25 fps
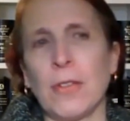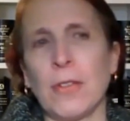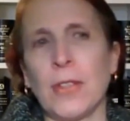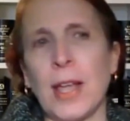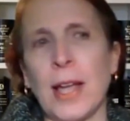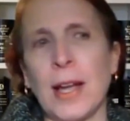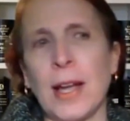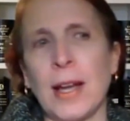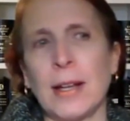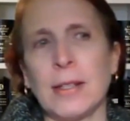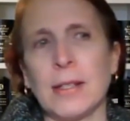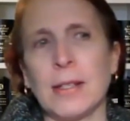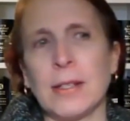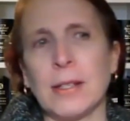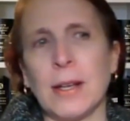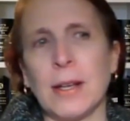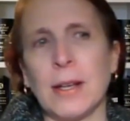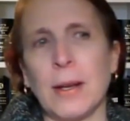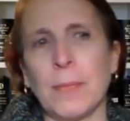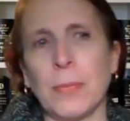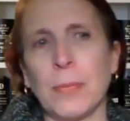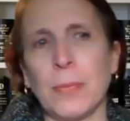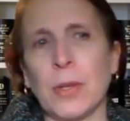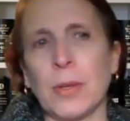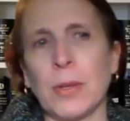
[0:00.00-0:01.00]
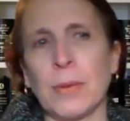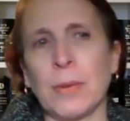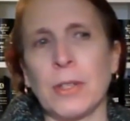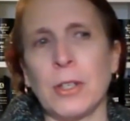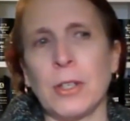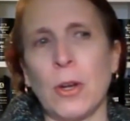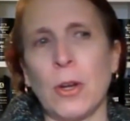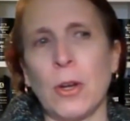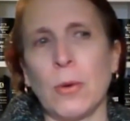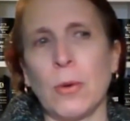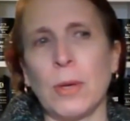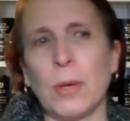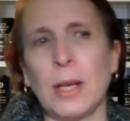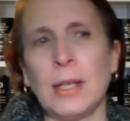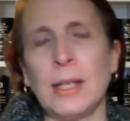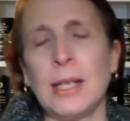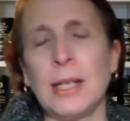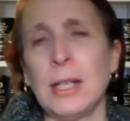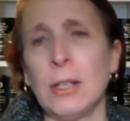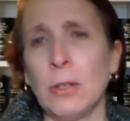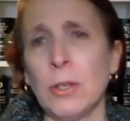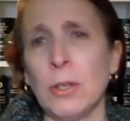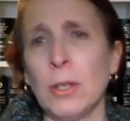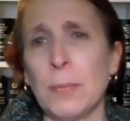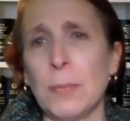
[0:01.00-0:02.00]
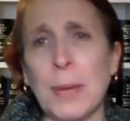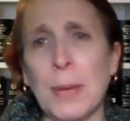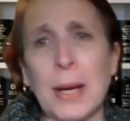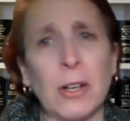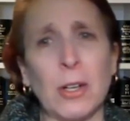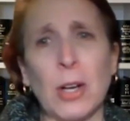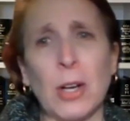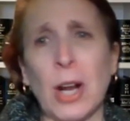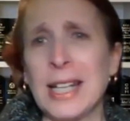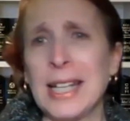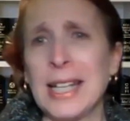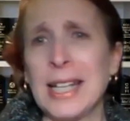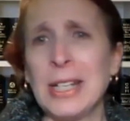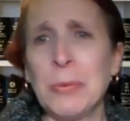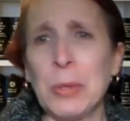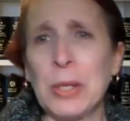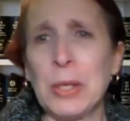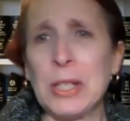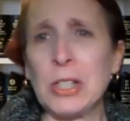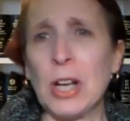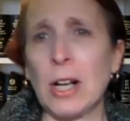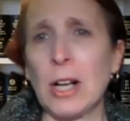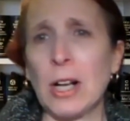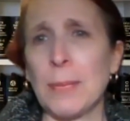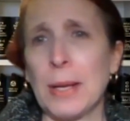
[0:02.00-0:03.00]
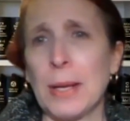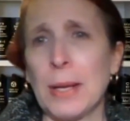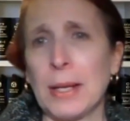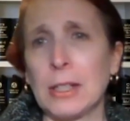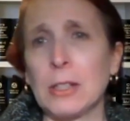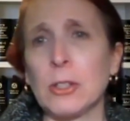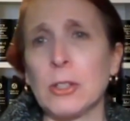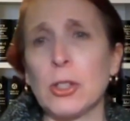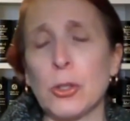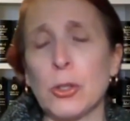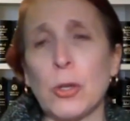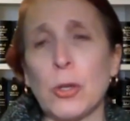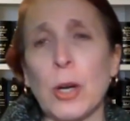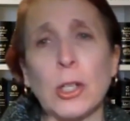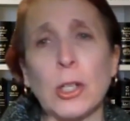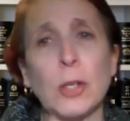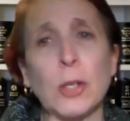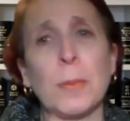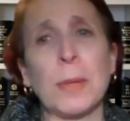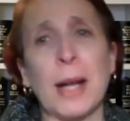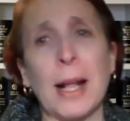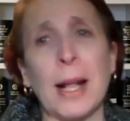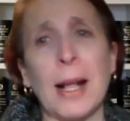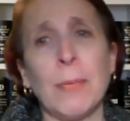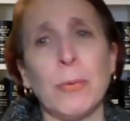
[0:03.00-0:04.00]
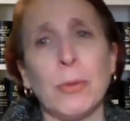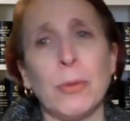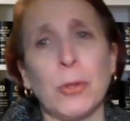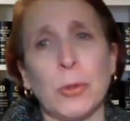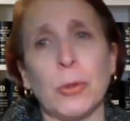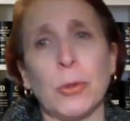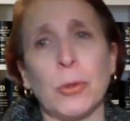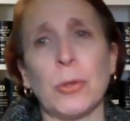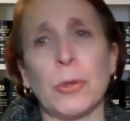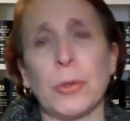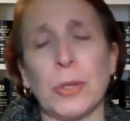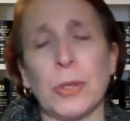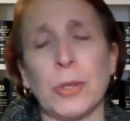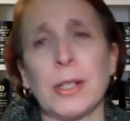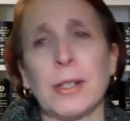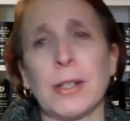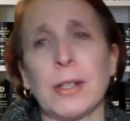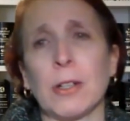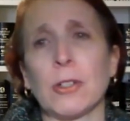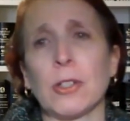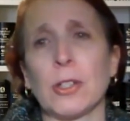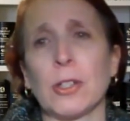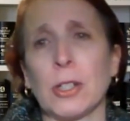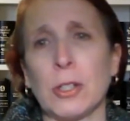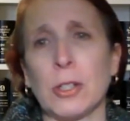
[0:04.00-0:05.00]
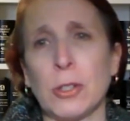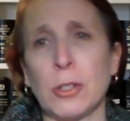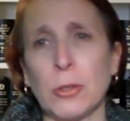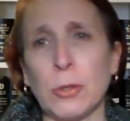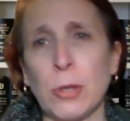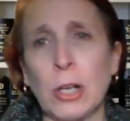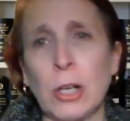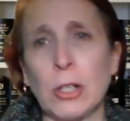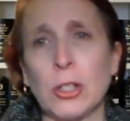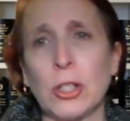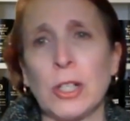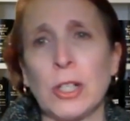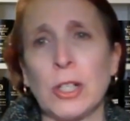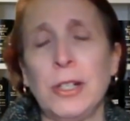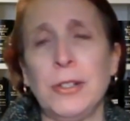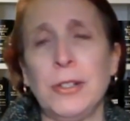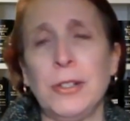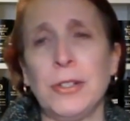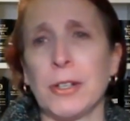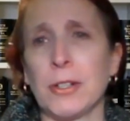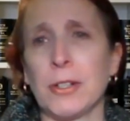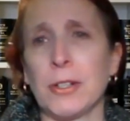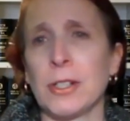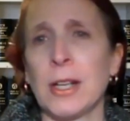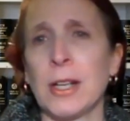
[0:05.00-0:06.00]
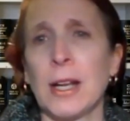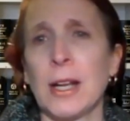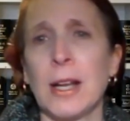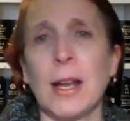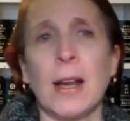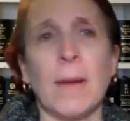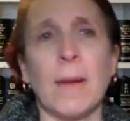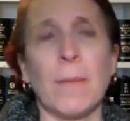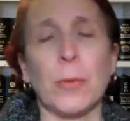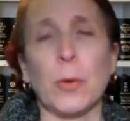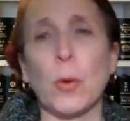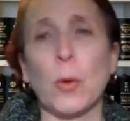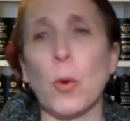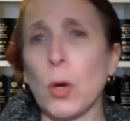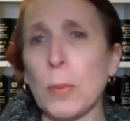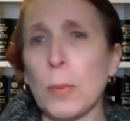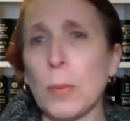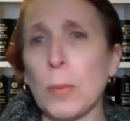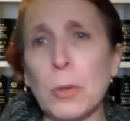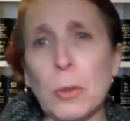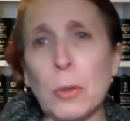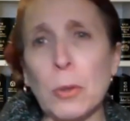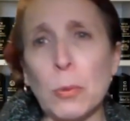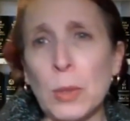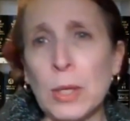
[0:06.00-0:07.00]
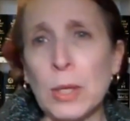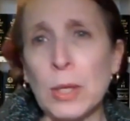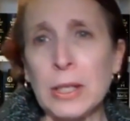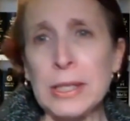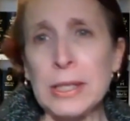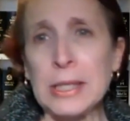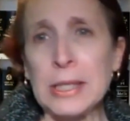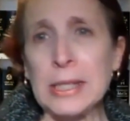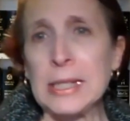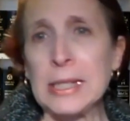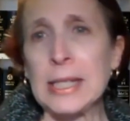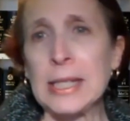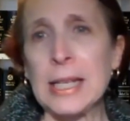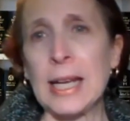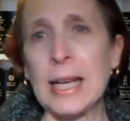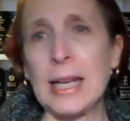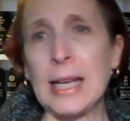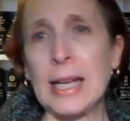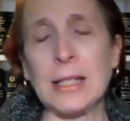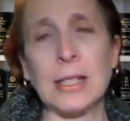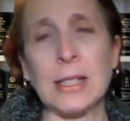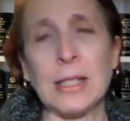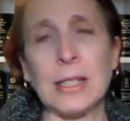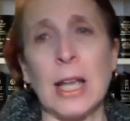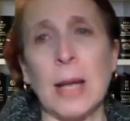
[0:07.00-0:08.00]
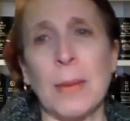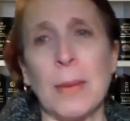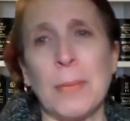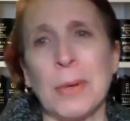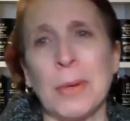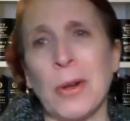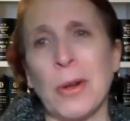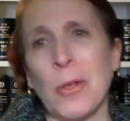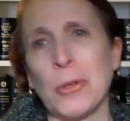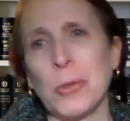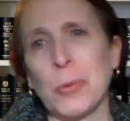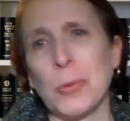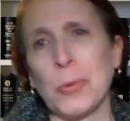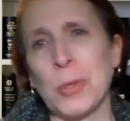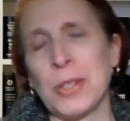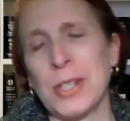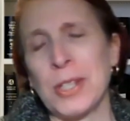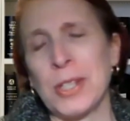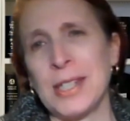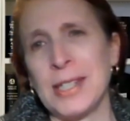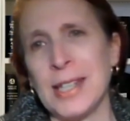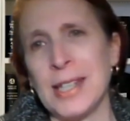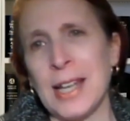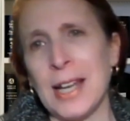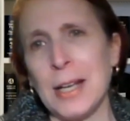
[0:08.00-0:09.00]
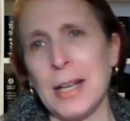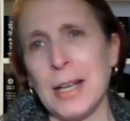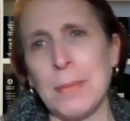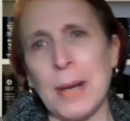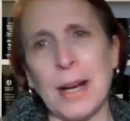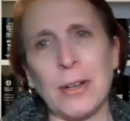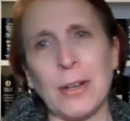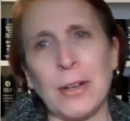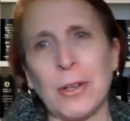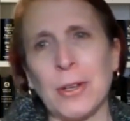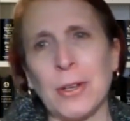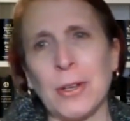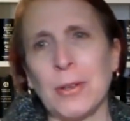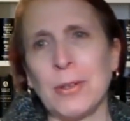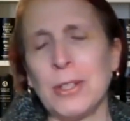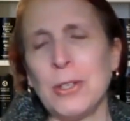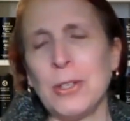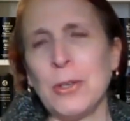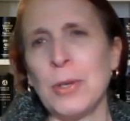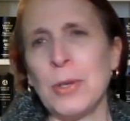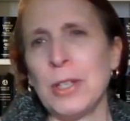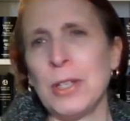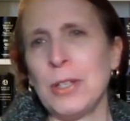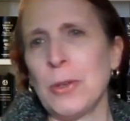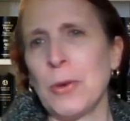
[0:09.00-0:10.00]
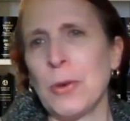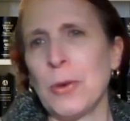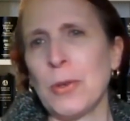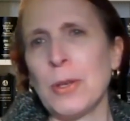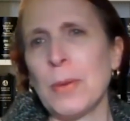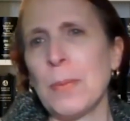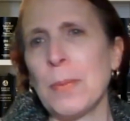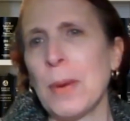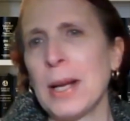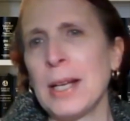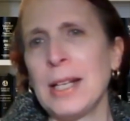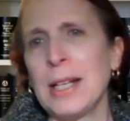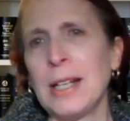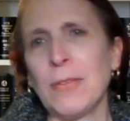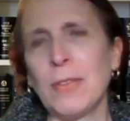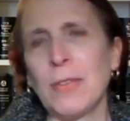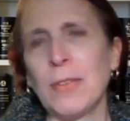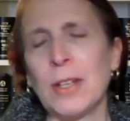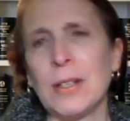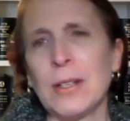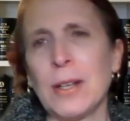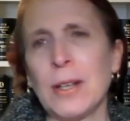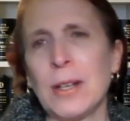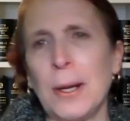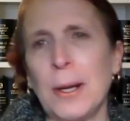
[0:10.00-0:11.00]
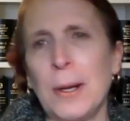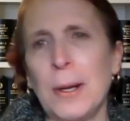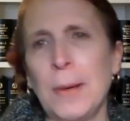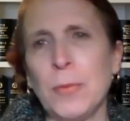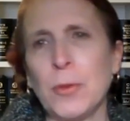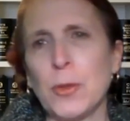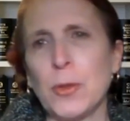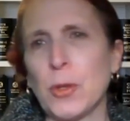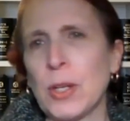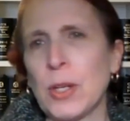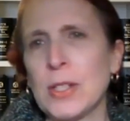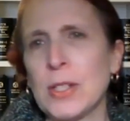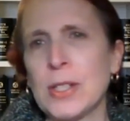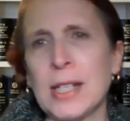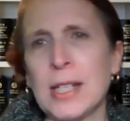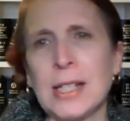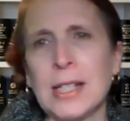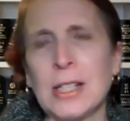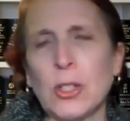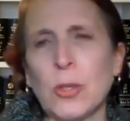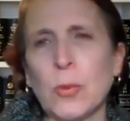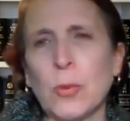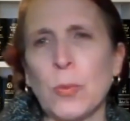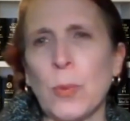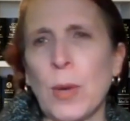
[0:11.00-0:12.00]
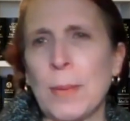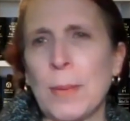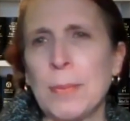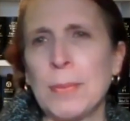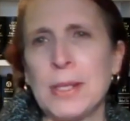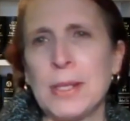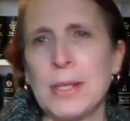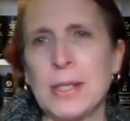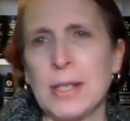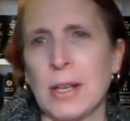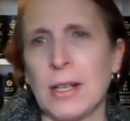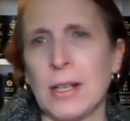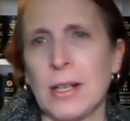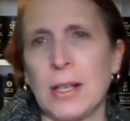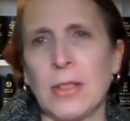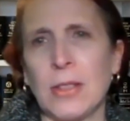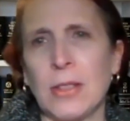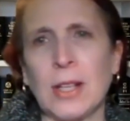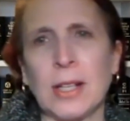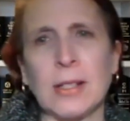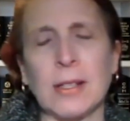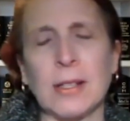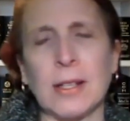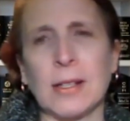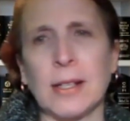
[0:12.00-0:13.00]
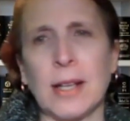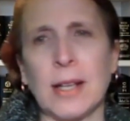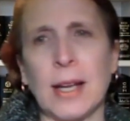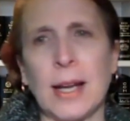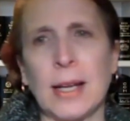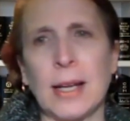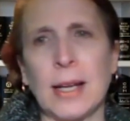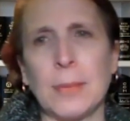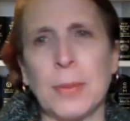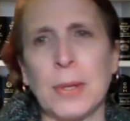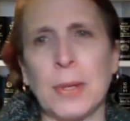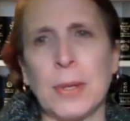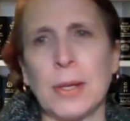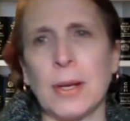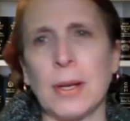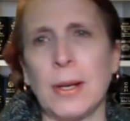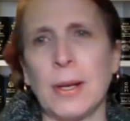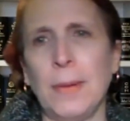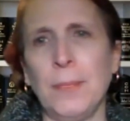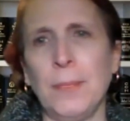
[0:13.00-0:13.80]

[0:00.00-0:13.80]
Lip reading: that, you know, and here in the Bay Area, I didn't really talk about construction, but absolutely there's construction, there's corporate real estate, but also with the design background, you might even translate into web design and things like that. But